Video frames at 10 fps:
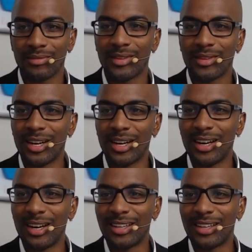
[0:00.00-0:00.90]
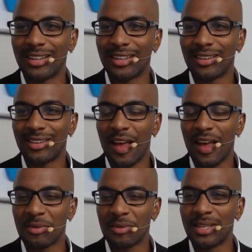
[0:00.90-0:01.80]
Good. Have
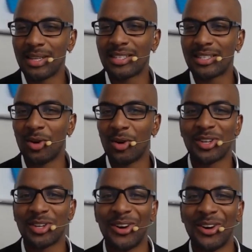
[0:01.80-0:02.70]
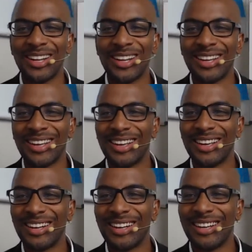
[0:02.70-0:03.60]
some business owners on.
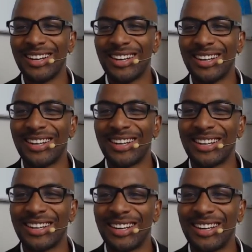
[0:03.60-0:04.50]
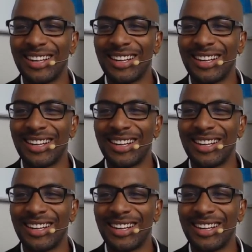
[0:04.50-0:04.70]
Good, good, good, good.